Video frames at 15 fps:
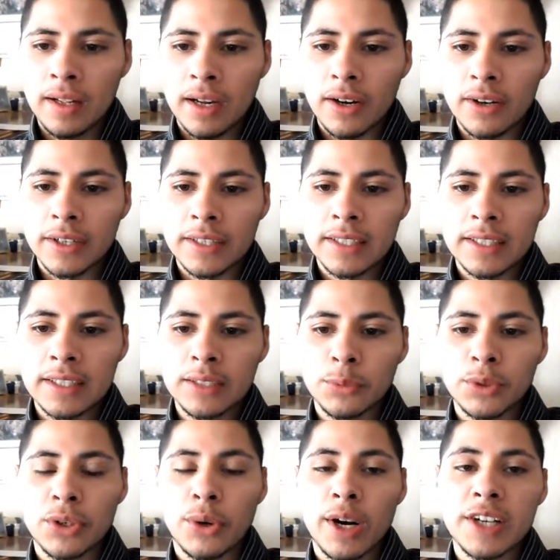Alright, it
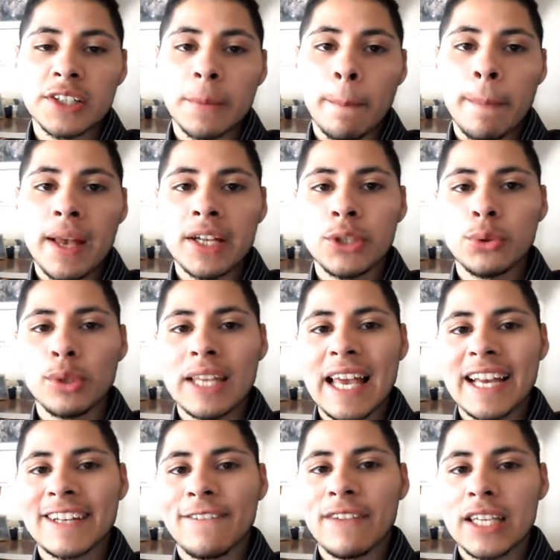requires a manual
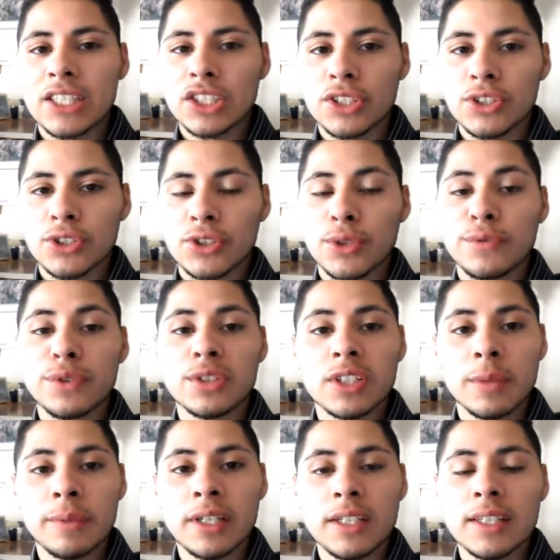activation. So if you
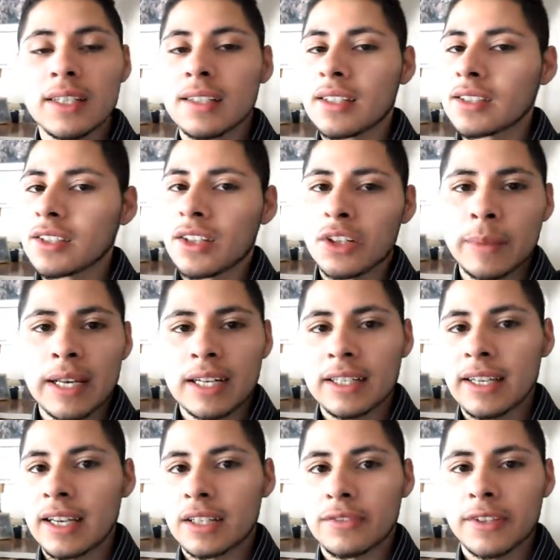summon it, it doesn't automatically
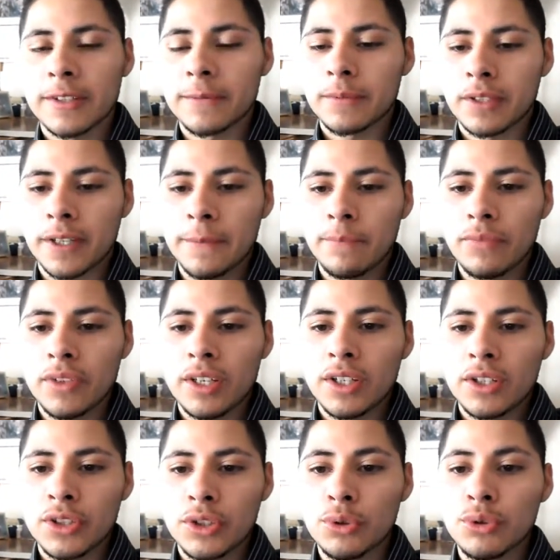activate, okay?
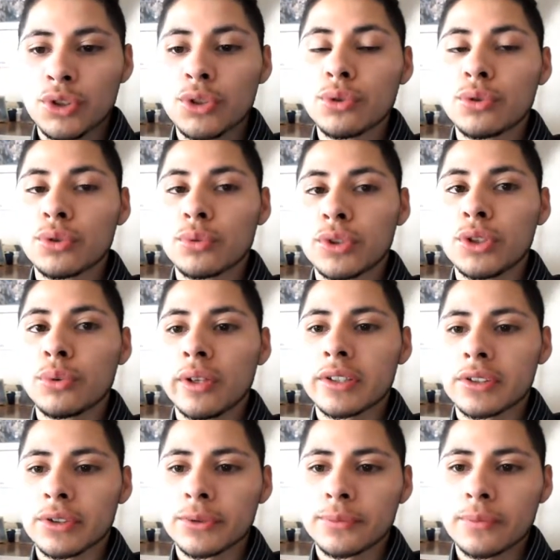You choose when you want
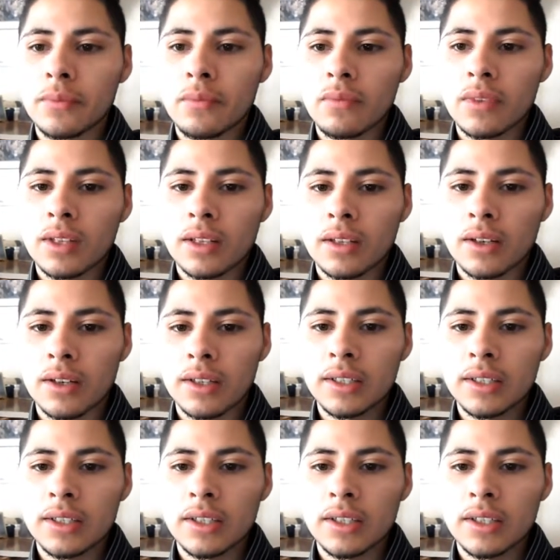to. Alright?